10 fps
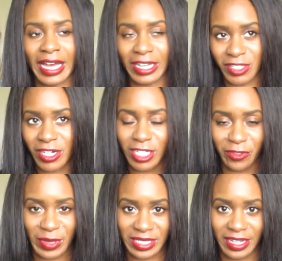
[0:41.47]
I'll start
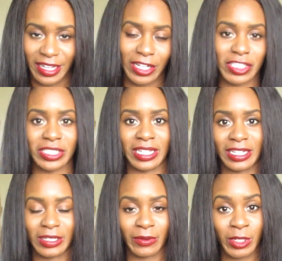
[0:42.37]
off by saying actually
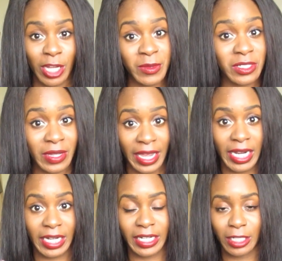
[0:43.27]
that when it comes to
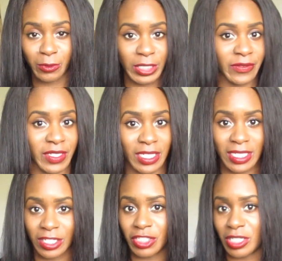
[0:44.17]
hair and weaves and
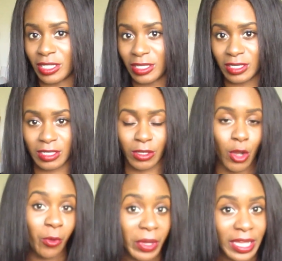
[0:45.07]
extensions and
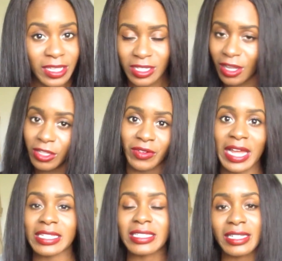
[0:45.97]
wigs and all the
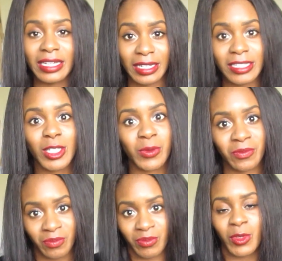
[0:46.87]
rest, it is
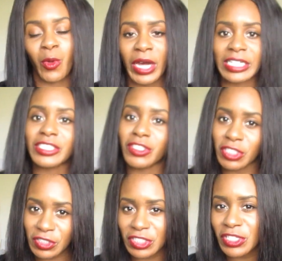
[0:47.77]
quite a
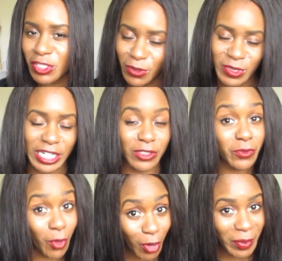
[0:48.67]
touchy subject
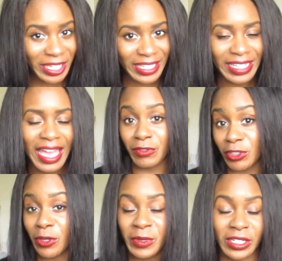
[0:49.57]
for me. If you
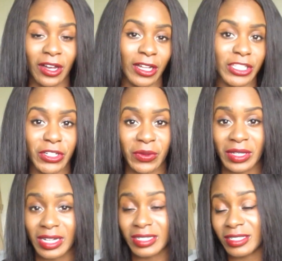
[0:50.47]
know me at all, you know
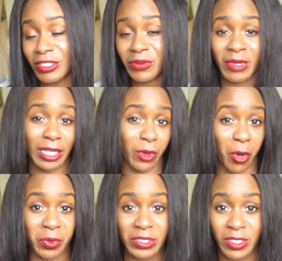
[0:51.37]
that, I'm
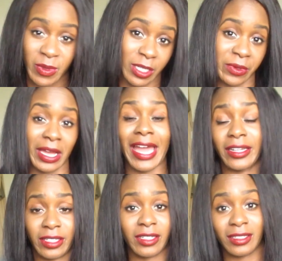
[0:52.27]
open to speak about
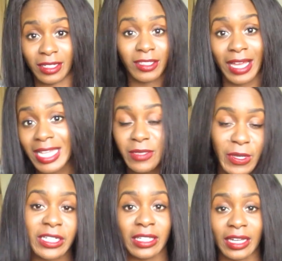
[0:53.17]
anything. Like, ask
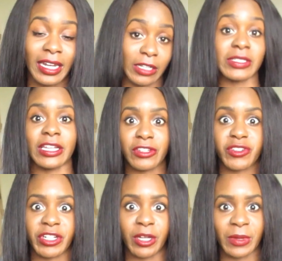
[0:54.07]
me anything and I'll tell you
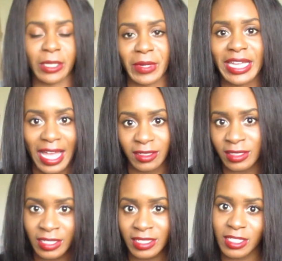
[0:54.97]
straight up. Like, my
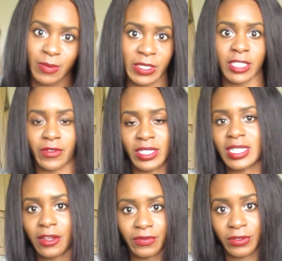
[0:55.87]
candidness speaks for
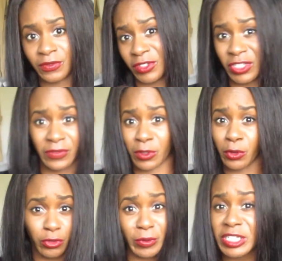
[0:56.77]
itself if you even
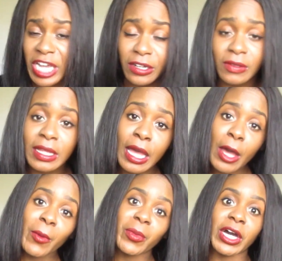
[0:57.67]
go through my channel.
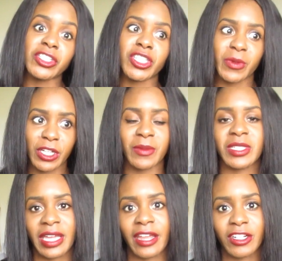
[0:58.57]
But just when it comes
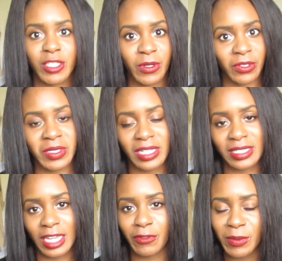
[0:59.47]
to hair, it's just one of those
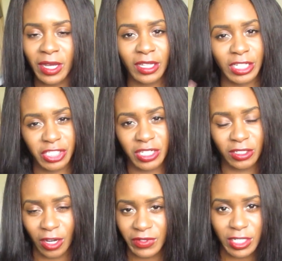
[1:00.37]
things that if I'm not initiating
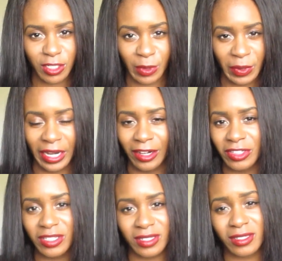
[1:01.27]
the conversation about my hair,
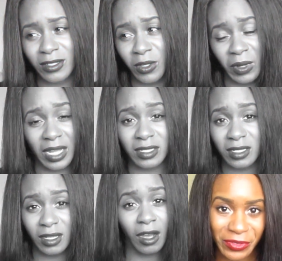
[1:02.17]
just don't
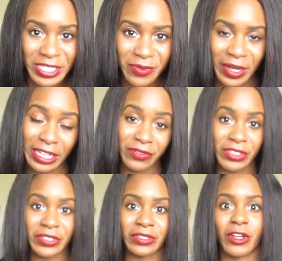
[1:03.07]
ask. But the reason why I
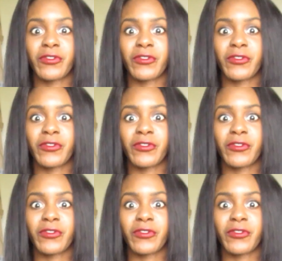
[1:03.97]
feel